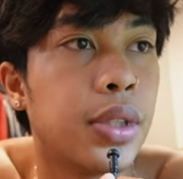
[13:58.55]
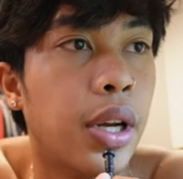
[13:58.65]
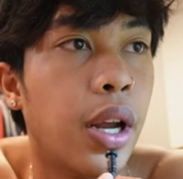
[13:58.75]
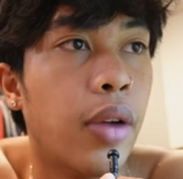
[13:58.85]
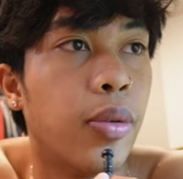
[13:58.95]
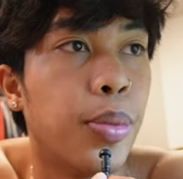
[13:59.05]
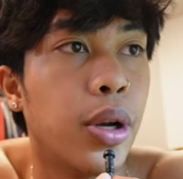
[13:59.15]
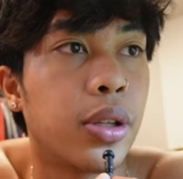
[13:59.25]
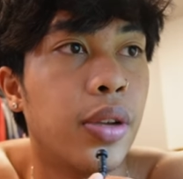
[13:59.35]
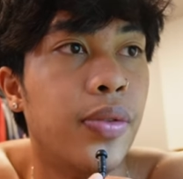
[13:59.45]
I'm gonna have a
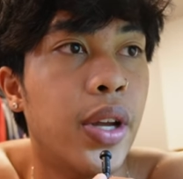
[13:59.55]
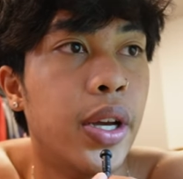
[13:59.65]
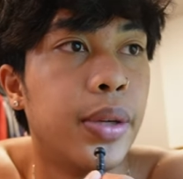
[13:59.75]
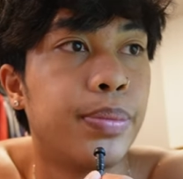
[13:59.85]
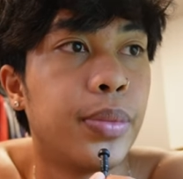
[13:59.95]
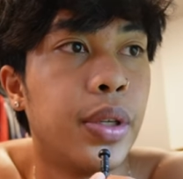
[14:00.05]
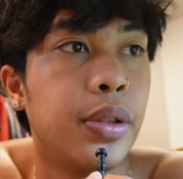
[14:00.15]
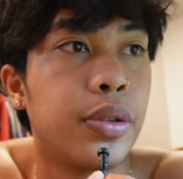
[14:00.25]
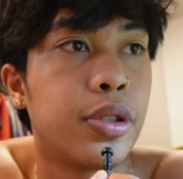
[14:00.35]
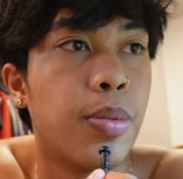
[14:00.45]
productive day
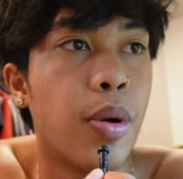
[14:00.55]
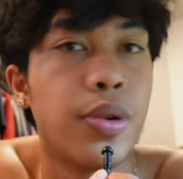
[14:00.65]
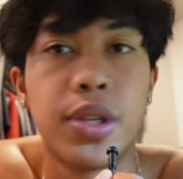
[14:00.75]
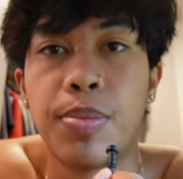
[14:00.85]
in tomorrow's